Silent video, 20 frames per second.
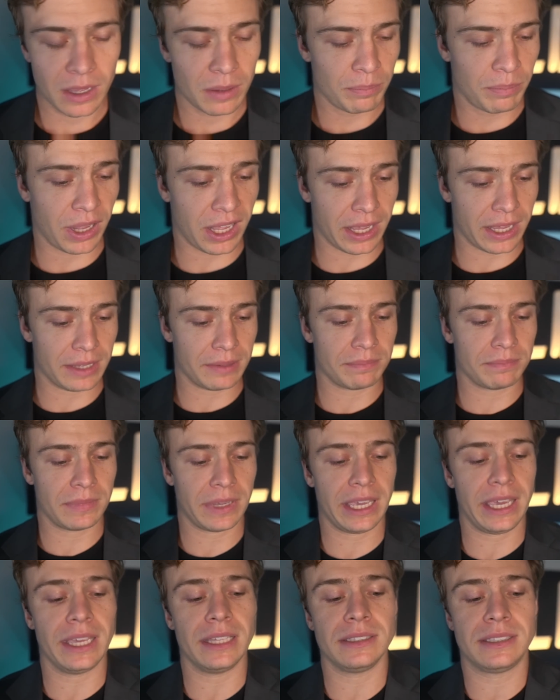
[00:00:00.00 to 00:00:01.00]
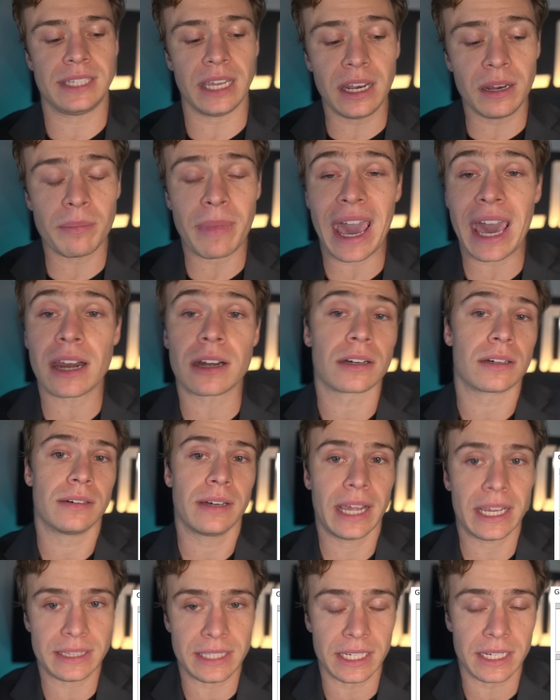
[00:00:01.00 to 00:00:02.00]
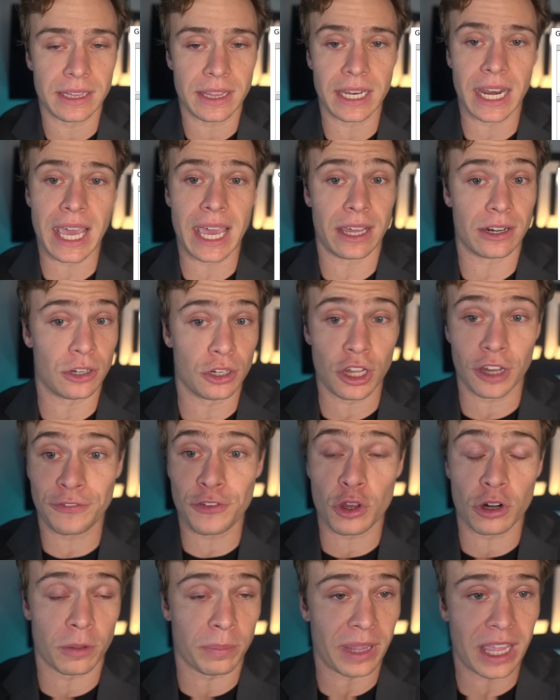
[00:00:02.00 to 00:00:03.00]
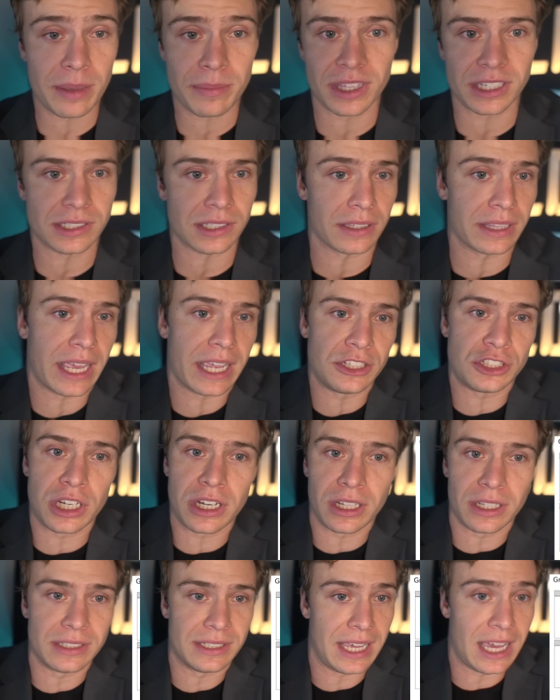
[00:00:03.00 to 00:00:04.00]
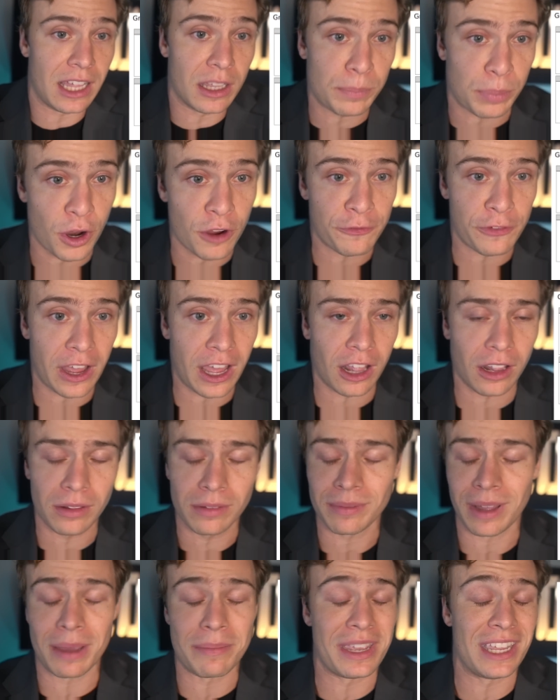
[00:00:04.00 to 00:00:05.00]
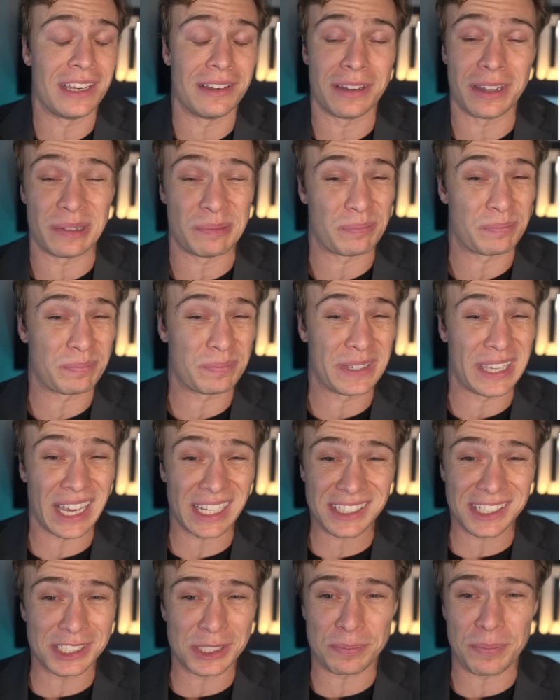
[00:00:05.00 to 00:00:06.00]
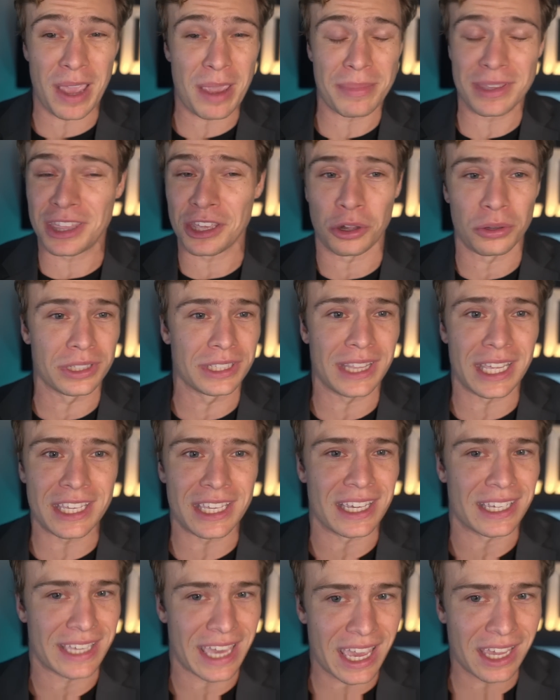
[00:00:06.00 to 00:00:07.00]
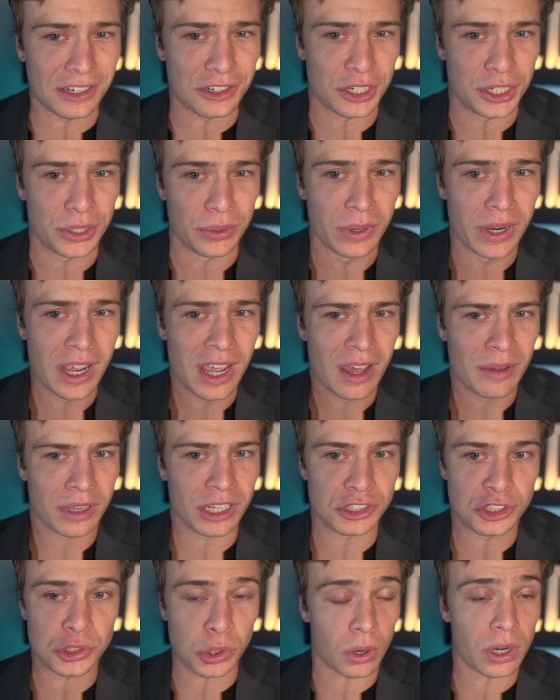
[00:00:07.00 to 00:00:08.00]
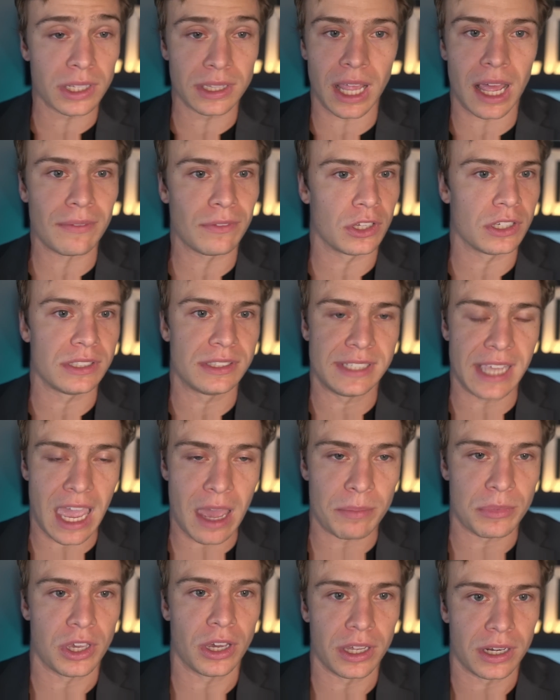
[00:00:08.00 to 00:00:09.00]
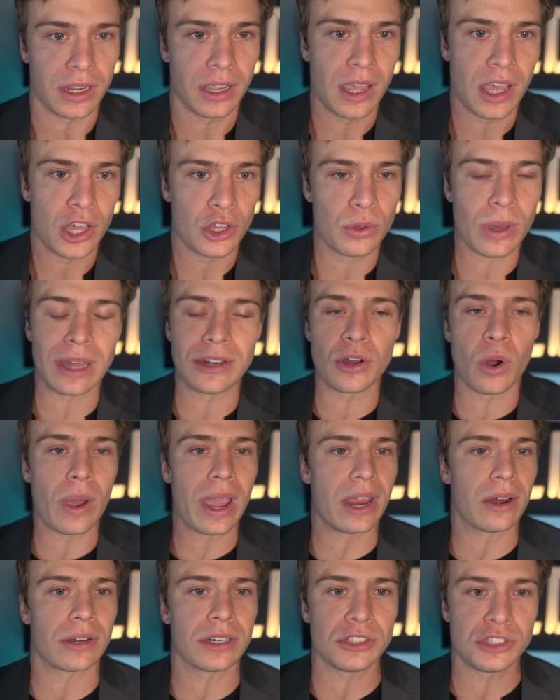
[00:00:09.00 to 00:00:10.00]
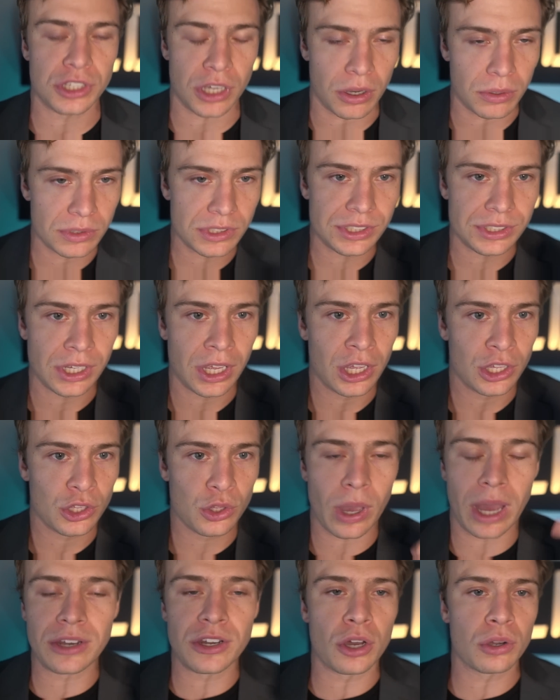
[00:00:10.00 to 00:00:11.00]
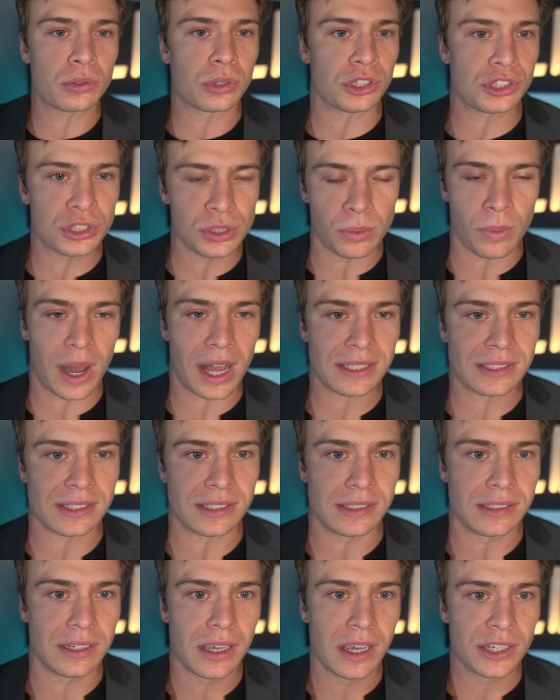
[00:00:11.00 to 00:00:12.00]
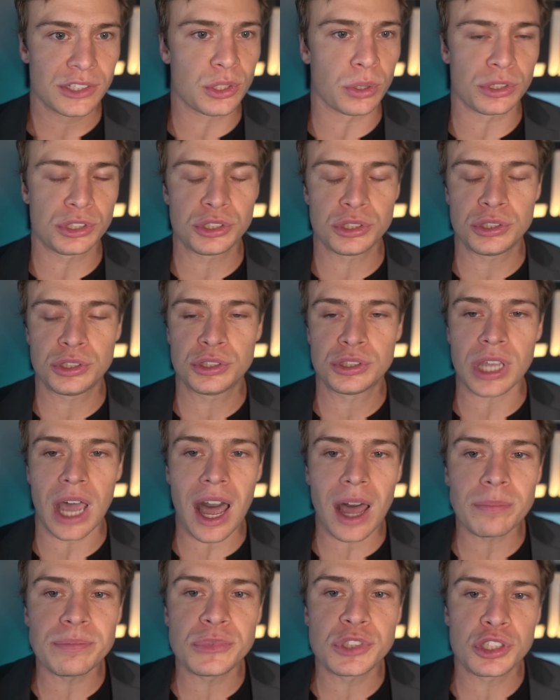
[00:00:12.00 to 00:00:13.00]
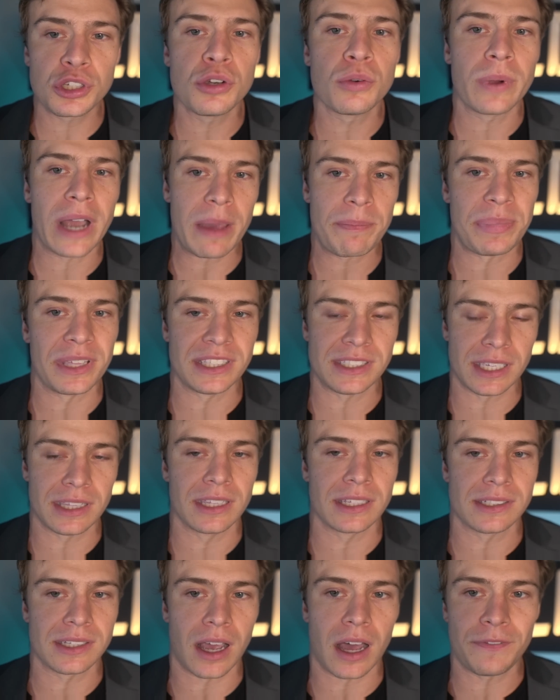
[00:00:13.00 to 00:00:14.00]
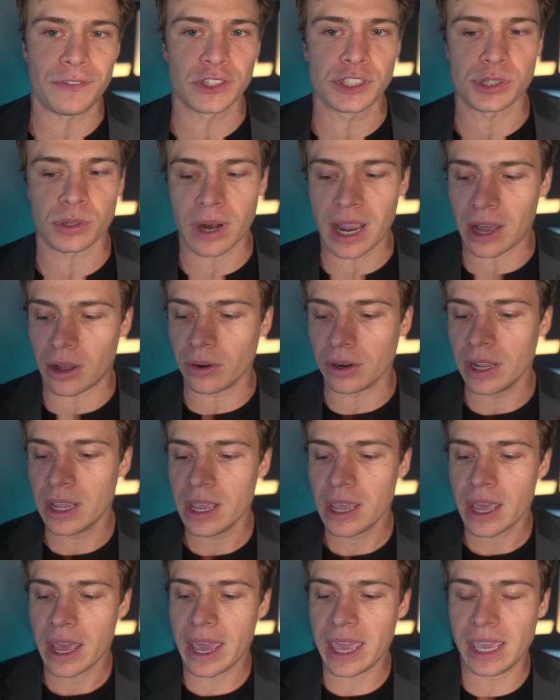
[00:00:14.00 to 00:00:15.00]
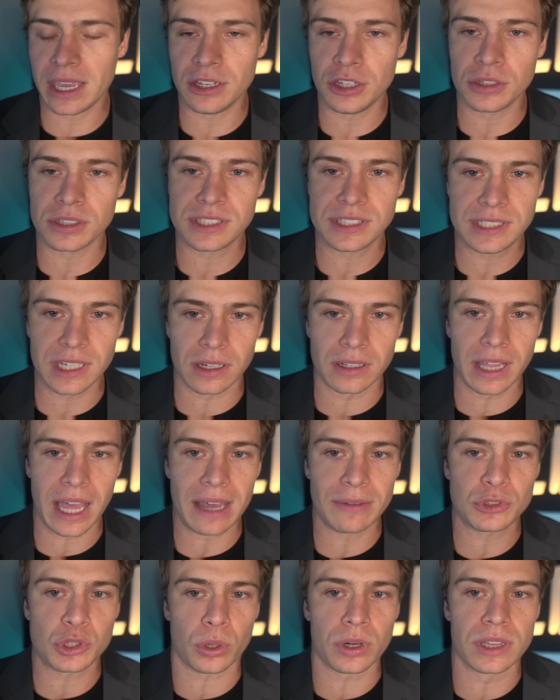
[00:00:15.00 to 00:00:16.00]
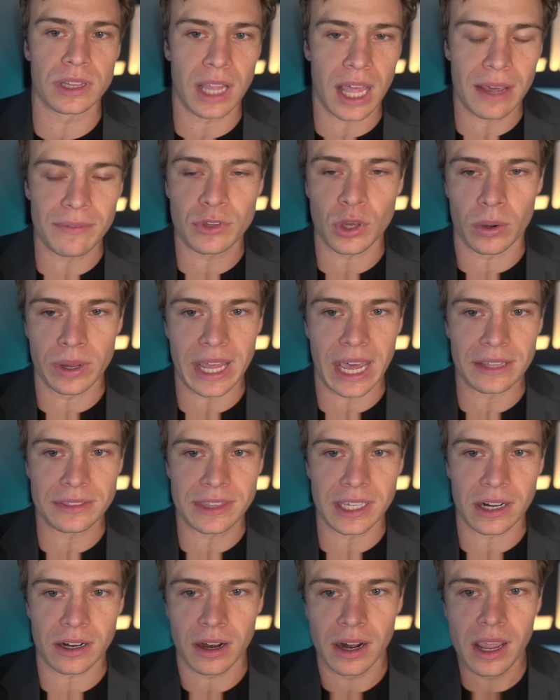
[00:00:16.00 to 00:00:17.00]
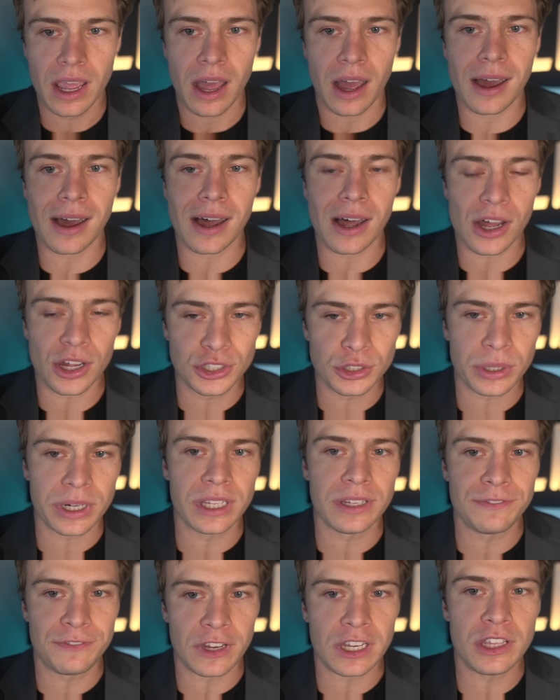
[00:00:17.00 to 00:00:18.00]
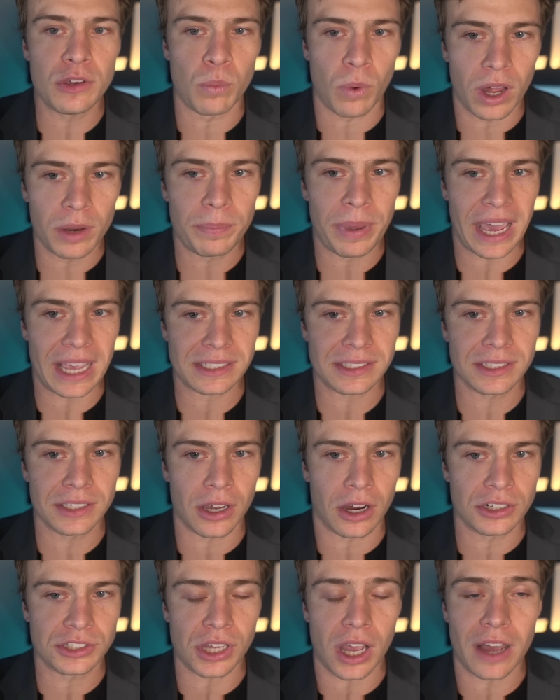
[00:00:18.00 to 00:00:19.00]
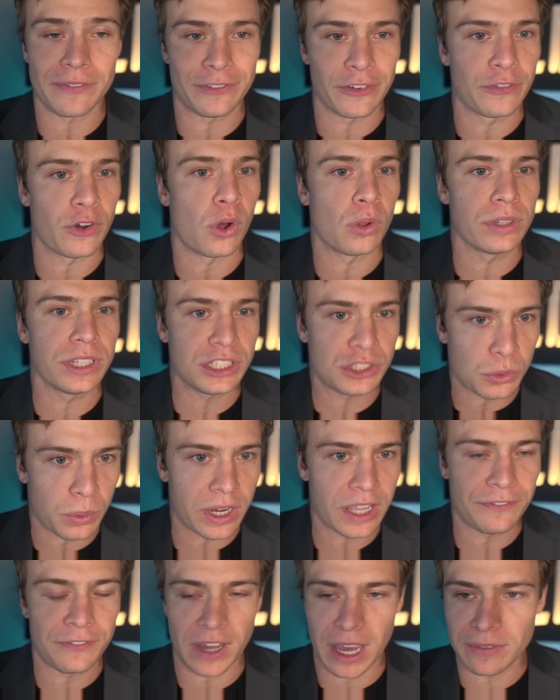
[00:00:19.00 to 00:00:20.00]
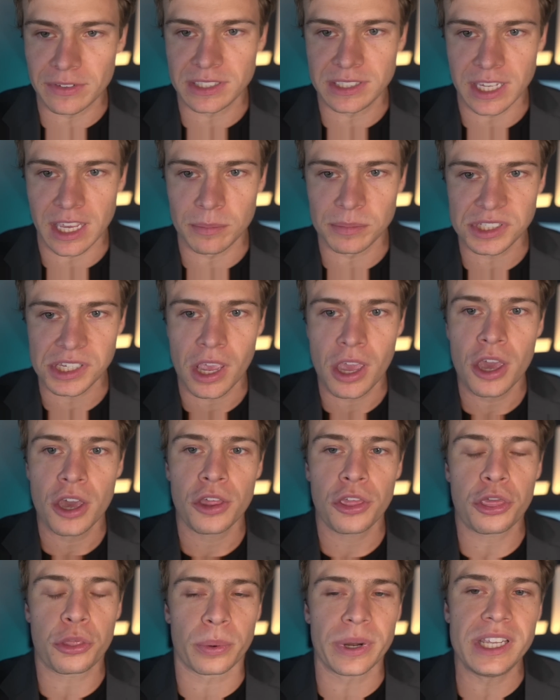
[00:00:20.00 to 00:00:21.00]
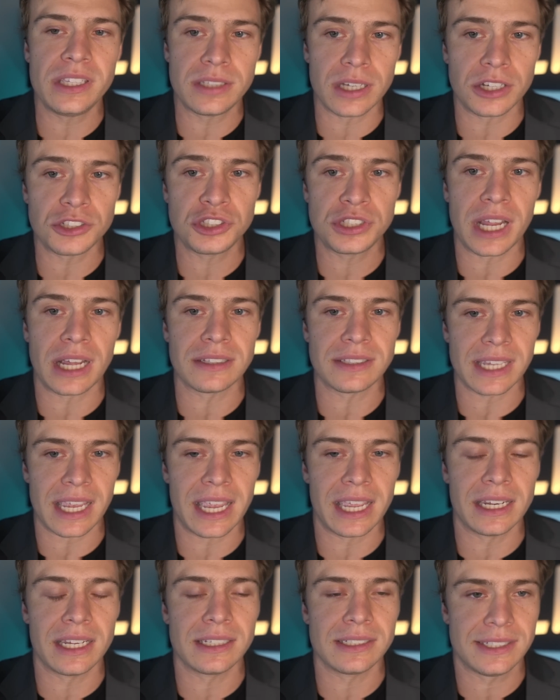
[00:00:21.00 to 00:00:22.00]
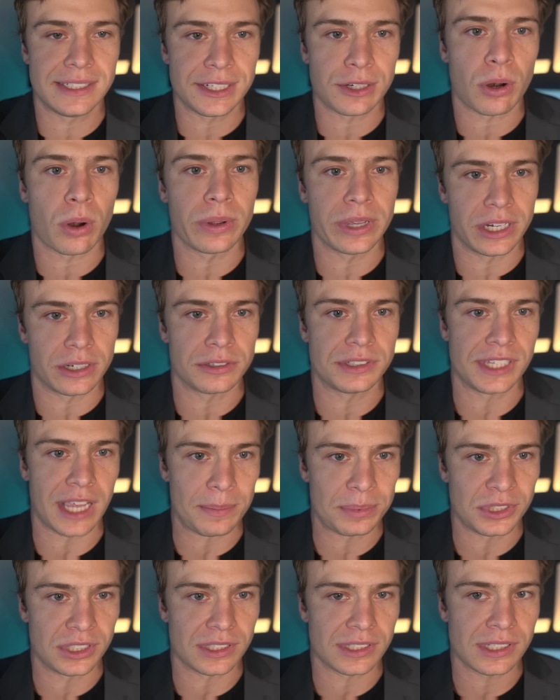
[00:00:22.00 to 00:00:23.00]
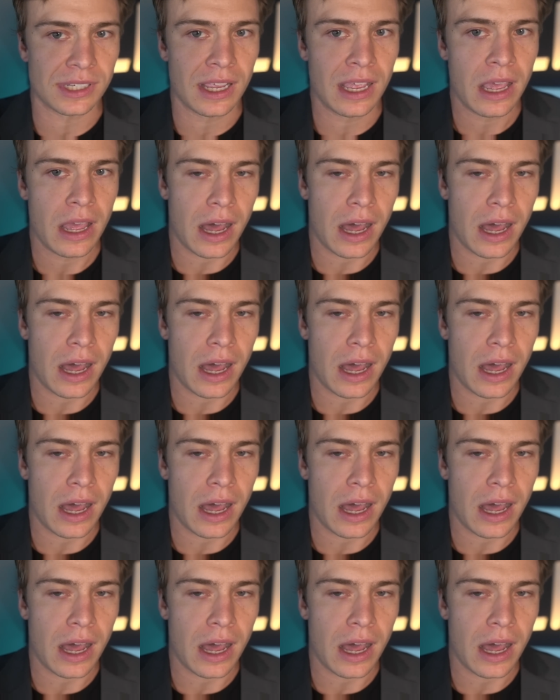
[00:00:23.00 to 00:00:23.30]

But it didn't matter at the end of the day. I don't know if you want to blame this on the A J Dillon talent profile. I mean, I guess it's maybe the only thing you can do because Jordan Love looked damn good. You had no Aaron Jones. You had no Christian Watson. So his top two weapons in this offense are out. And you still have Jordan Love going out there, one hundred fifty-one passing yards off of only twenty-five attempts, three touchdowns, and zero interceptions.